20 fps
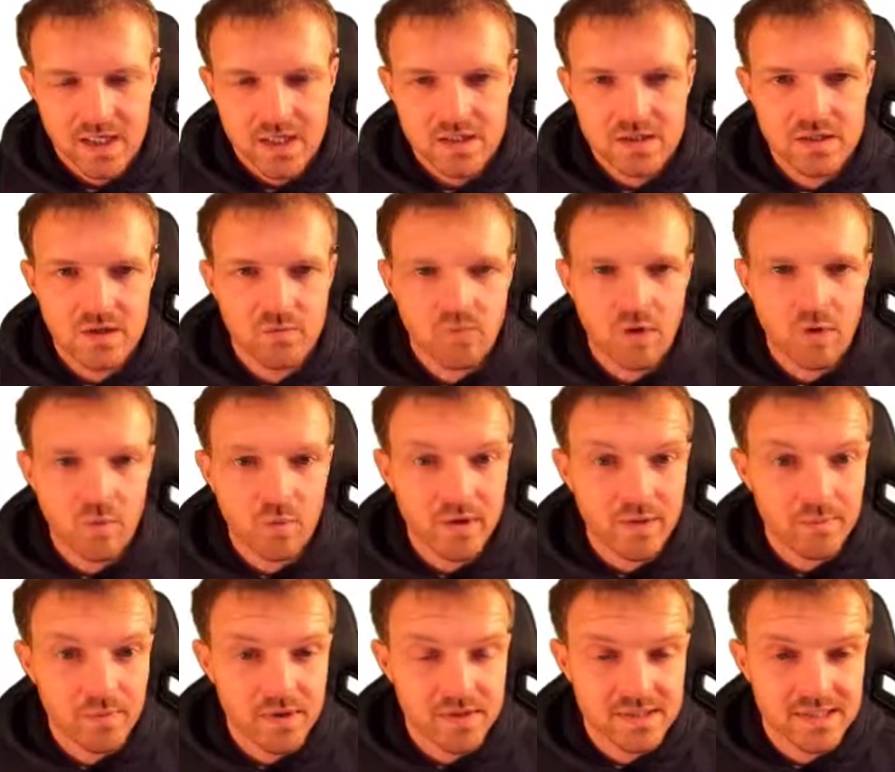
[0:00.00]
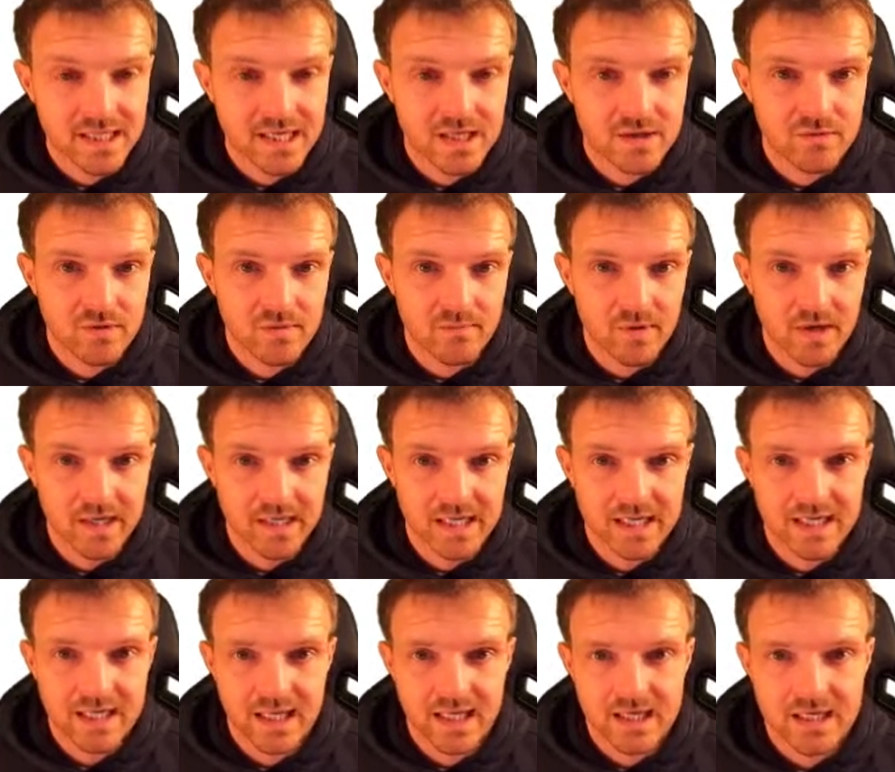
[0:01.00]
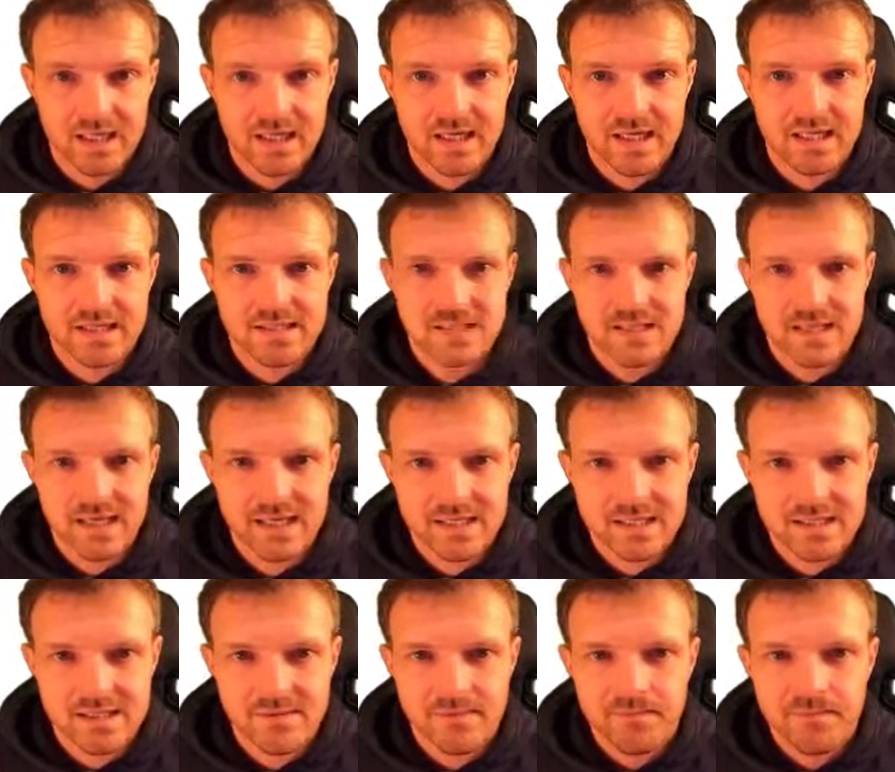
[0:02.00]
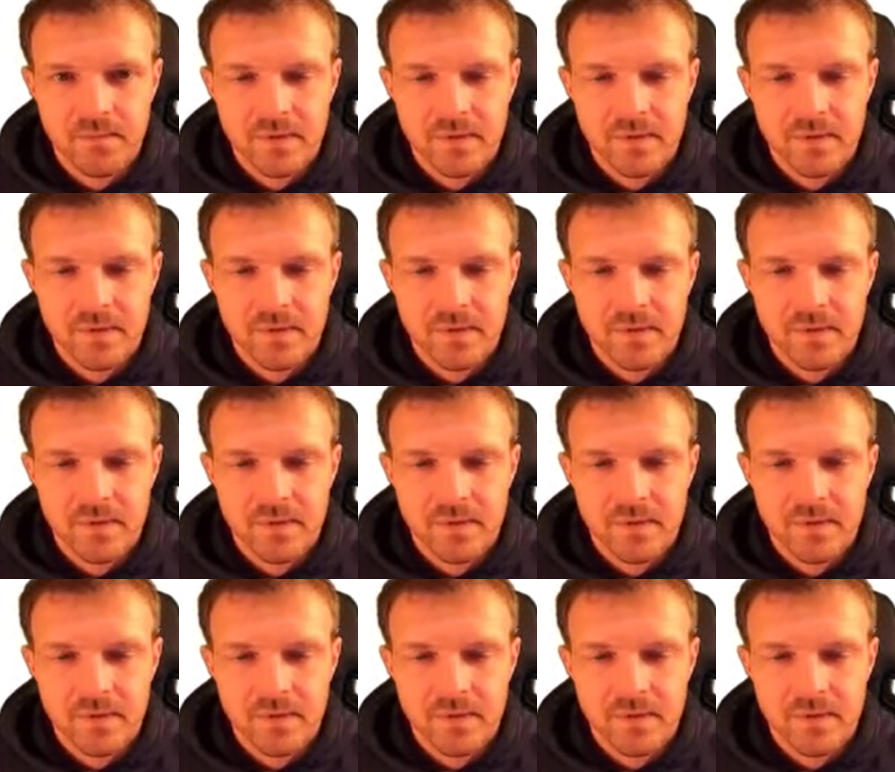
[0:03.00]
So what we put together in my clinic is this.